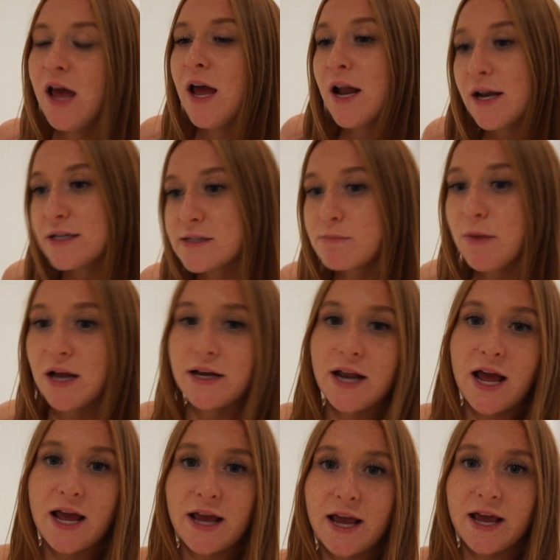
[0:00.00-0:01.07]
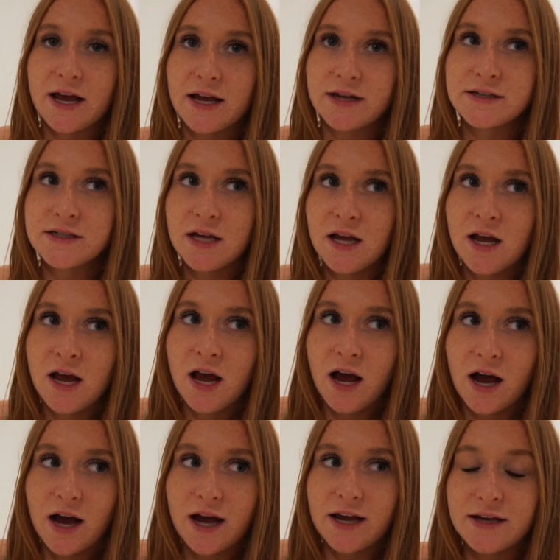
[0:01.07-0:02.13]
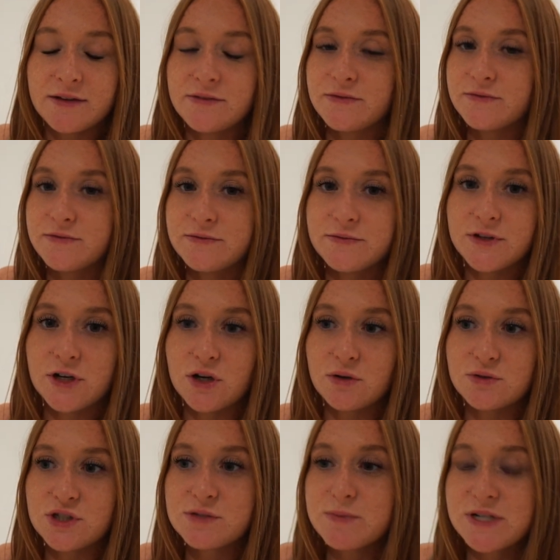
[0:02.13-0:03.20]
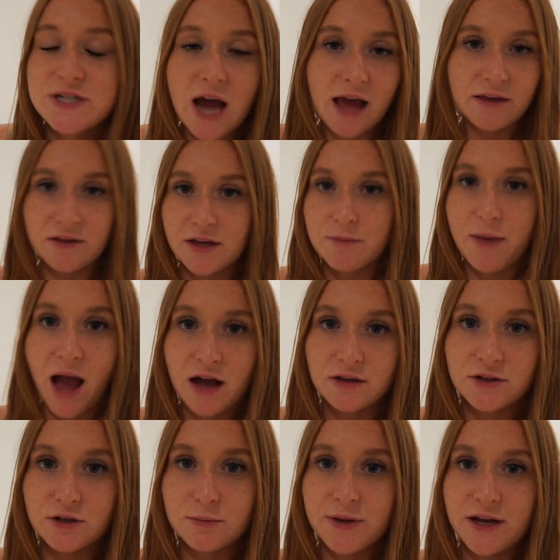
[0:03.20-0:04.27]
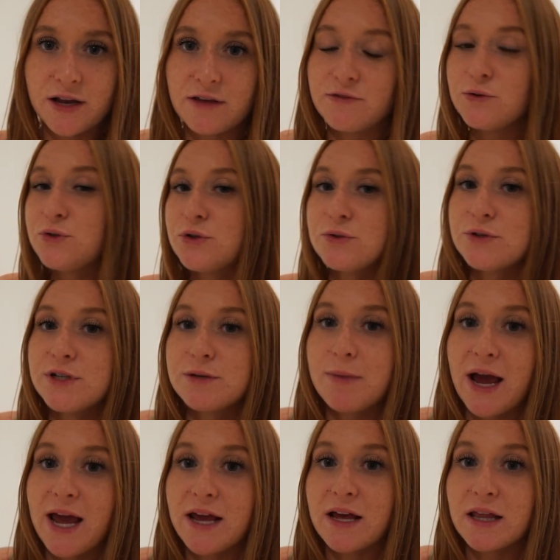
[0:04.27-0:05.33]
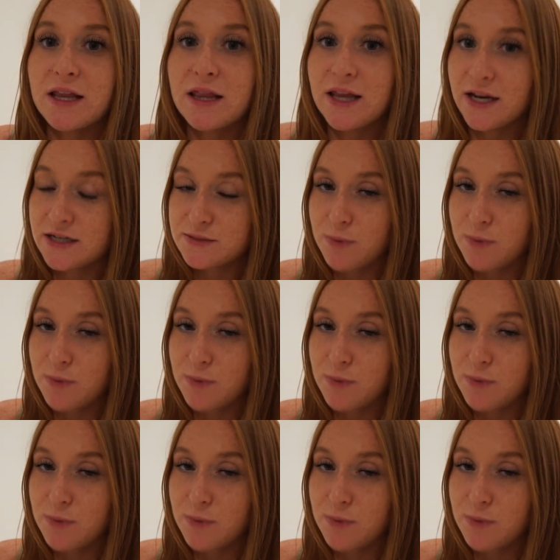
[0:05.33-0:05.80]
it is a Monday and I've, you know, just been dialing it back a little bit. If you tuned into my latest